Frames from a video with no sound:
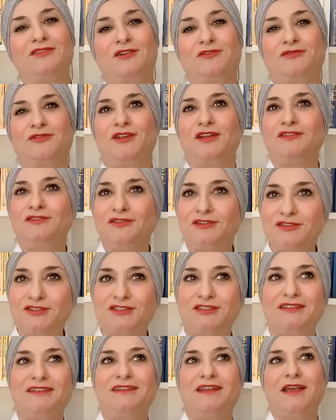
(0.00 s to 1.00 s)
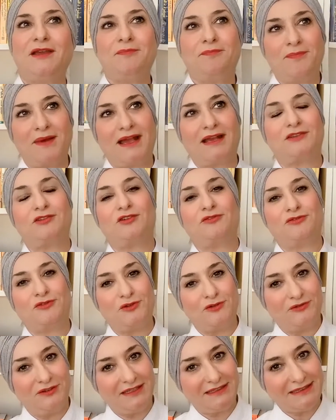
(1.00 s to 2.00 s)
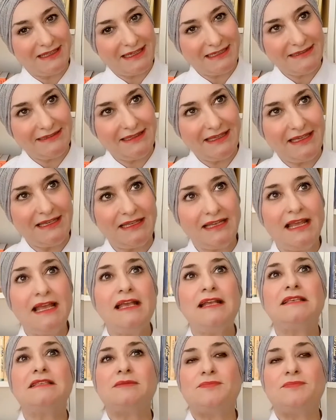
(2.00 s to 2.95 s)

of nutrition impact of COVID-19,